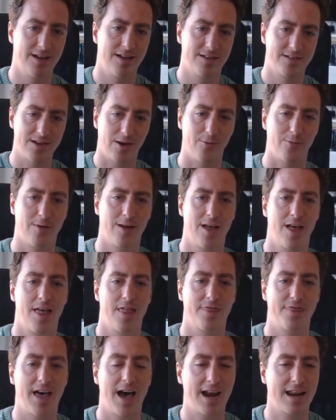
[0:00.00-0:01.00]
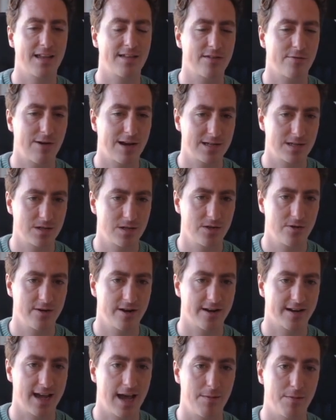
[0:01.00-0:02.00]
So, that is the
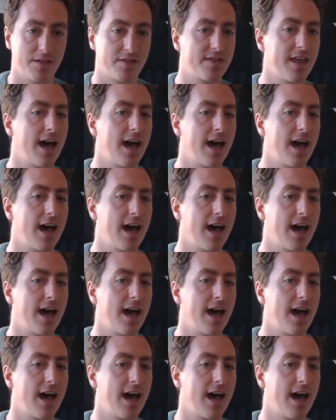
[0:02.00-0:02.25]
Rasa-Studier gambit.